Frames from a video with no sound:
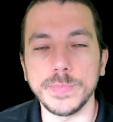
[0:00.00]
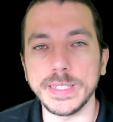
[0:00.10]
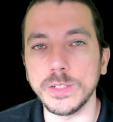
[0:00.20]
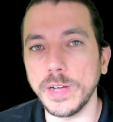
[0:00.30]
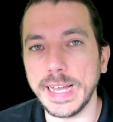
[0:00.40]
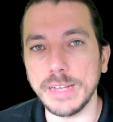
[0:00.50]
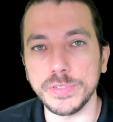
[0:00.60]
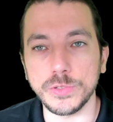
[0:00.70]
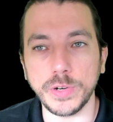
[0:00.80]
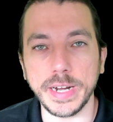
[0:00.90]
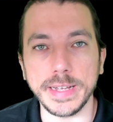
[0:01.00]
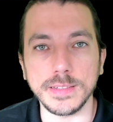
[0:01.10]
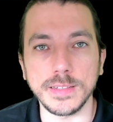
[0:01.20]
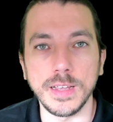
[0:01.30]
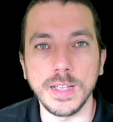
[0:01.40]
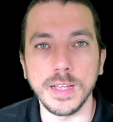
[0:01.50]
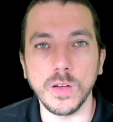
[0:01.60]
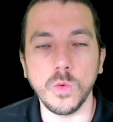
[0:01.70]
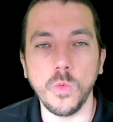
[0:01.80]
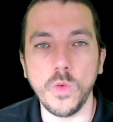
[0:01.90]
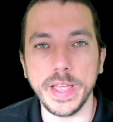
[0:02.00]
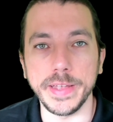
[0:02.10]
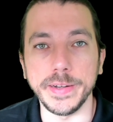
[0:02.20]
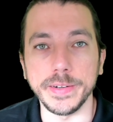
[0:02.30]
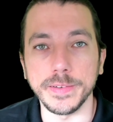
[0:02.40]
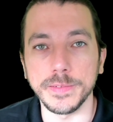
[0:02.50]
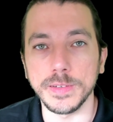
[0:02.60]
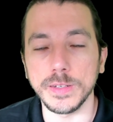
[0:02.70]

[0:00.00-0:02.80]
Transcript: they don't have stress when